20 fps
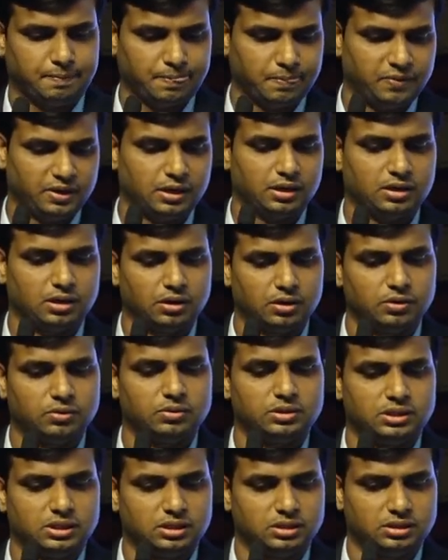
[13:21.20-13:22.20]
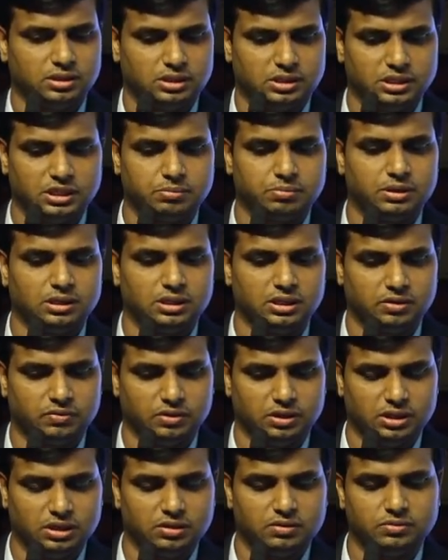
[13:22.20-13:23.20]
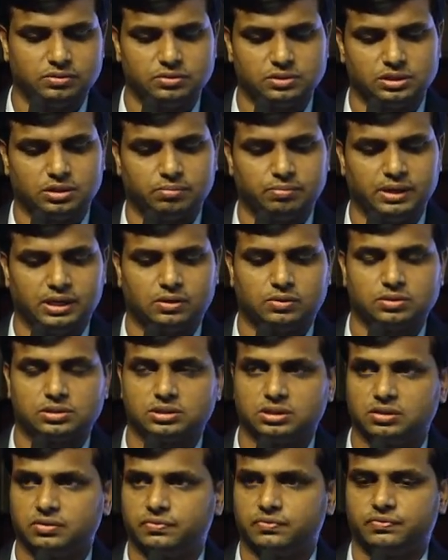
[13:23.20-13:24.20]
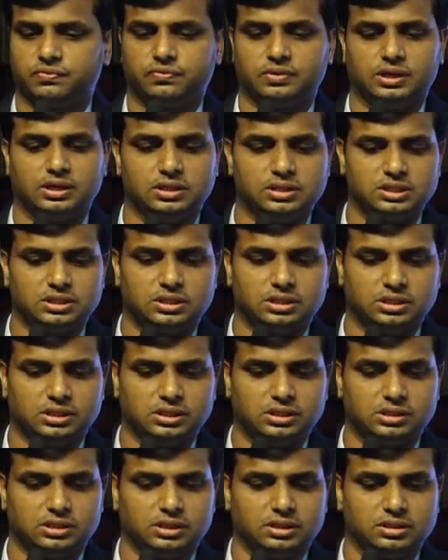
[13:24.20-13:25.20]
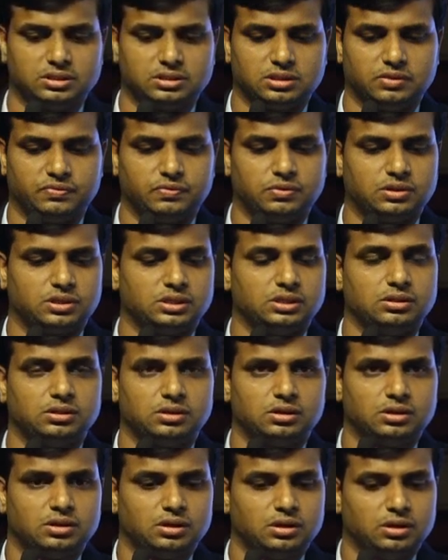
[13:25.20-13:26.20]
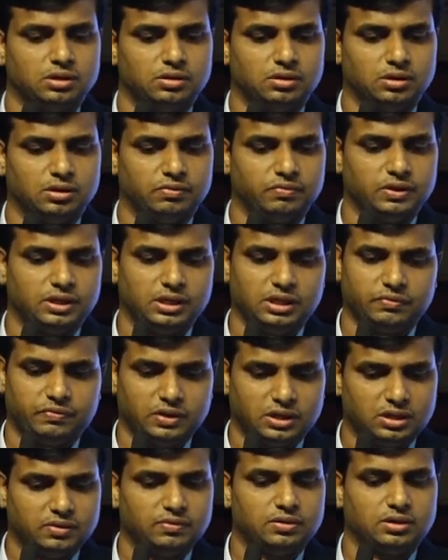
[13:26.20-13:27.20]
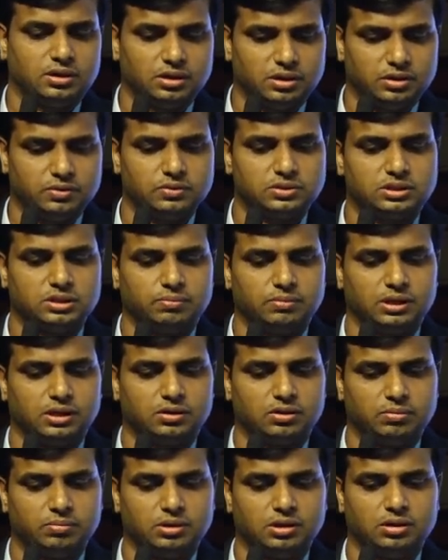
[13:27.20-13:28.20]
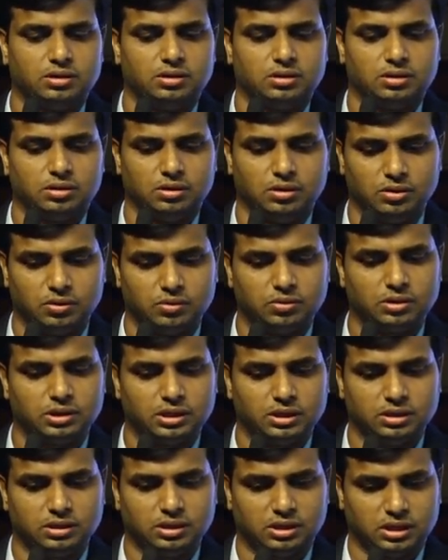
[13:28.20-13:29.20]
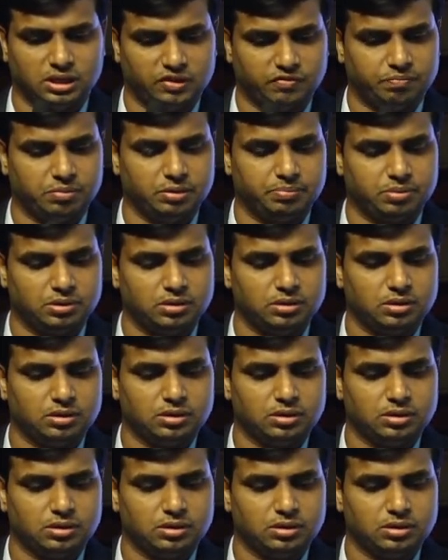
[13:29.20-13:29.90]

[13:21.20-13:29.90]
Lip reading: We can conclude that the treatment that we gave using Bactosafe, Enzitreat, and Sulfotreat very effectively reduce the microbial load in the kraft paper,